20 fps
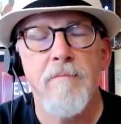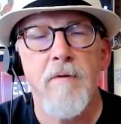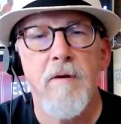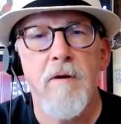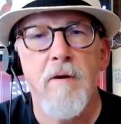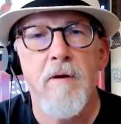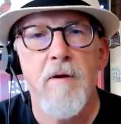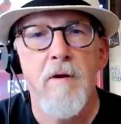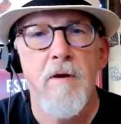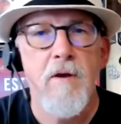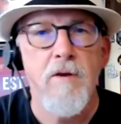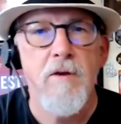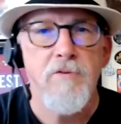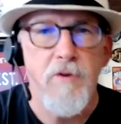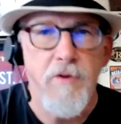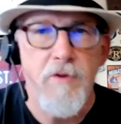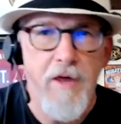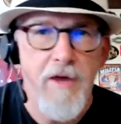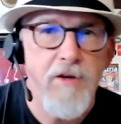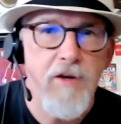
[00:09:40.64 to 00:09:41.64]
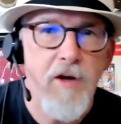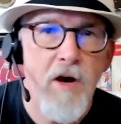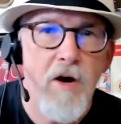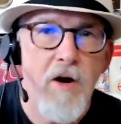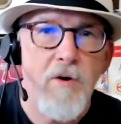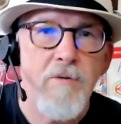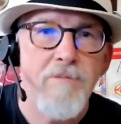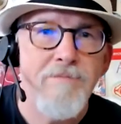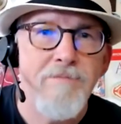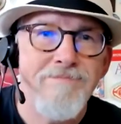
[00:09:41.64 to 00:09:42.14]
so there you go.
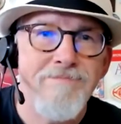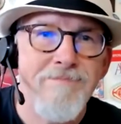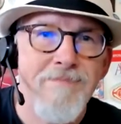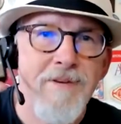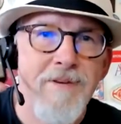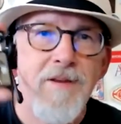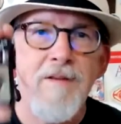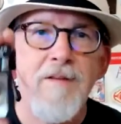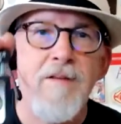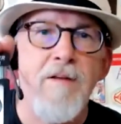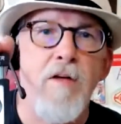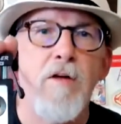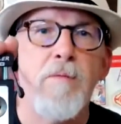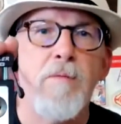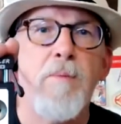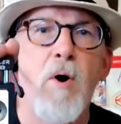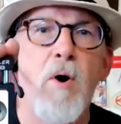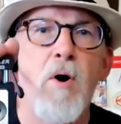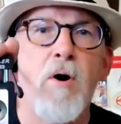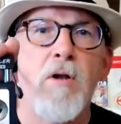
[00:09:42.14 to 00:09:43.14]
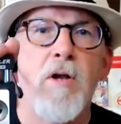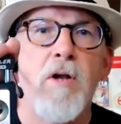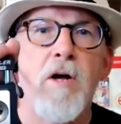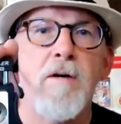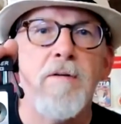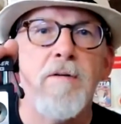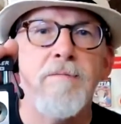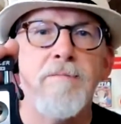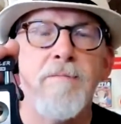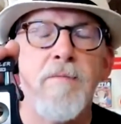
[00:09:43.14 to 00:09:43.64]
The baller
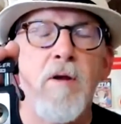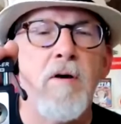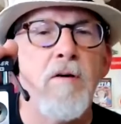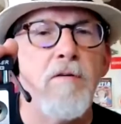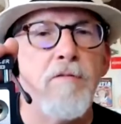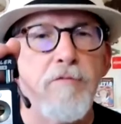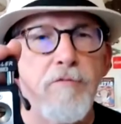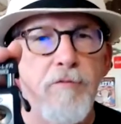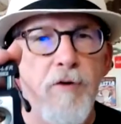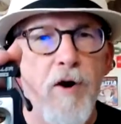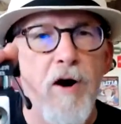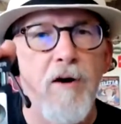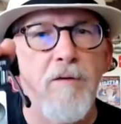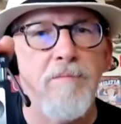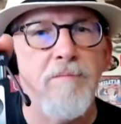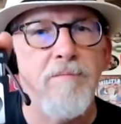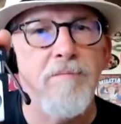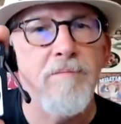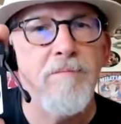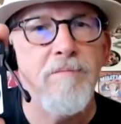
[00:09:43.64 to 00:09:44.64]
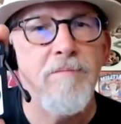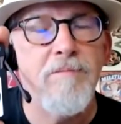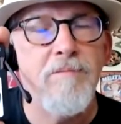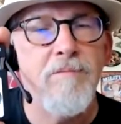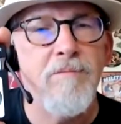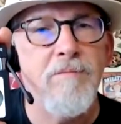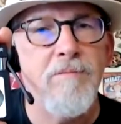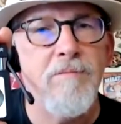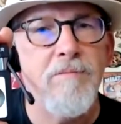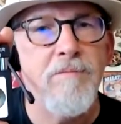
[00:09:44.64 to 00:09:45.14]
from
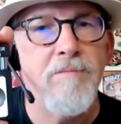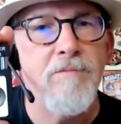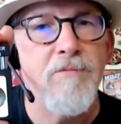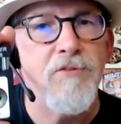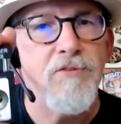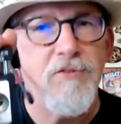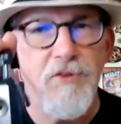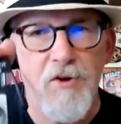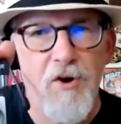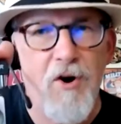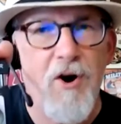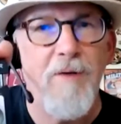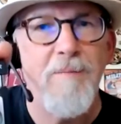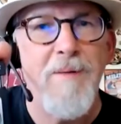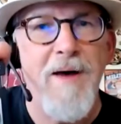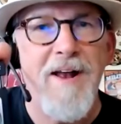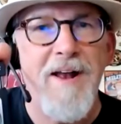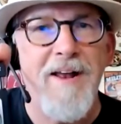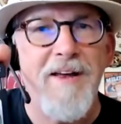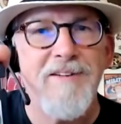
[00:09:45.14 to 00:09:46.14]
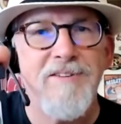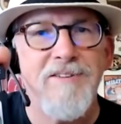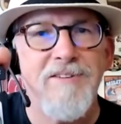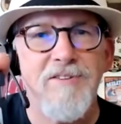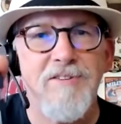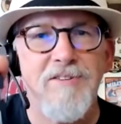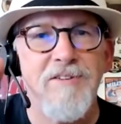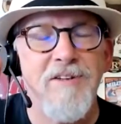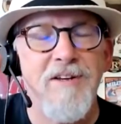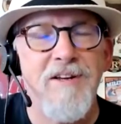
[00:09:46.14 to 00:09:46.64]

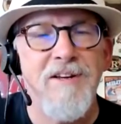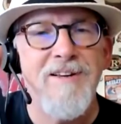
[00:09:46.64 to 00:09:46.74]
CigarMedics.